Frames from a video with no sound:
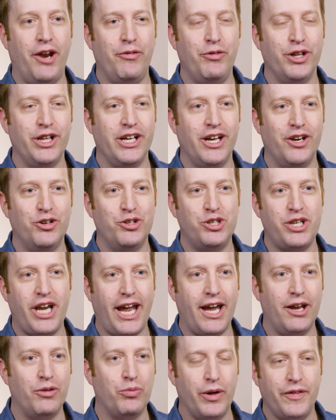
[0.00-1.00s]
and really
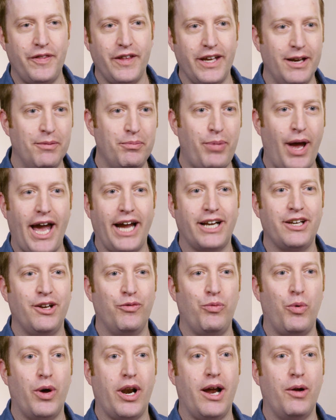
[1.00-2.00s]
understand what the impact
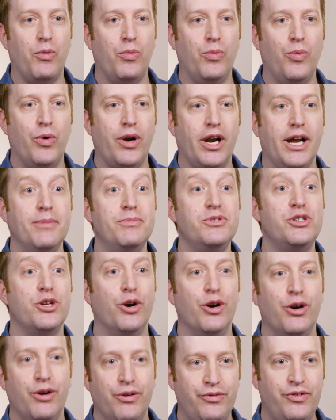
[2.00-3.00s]
of what I, what I
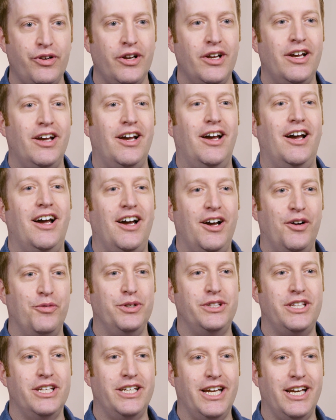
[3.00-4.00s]
observe uh,
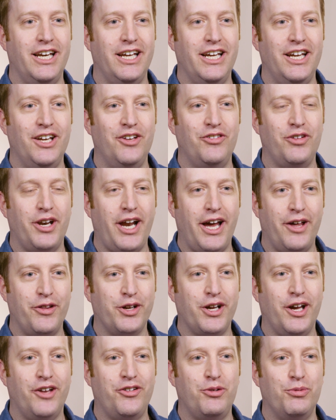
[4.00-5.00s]
with the data is on how
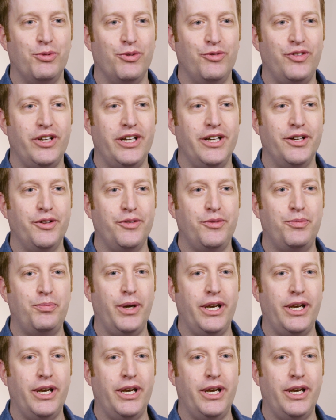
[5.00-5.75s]
the customer feels.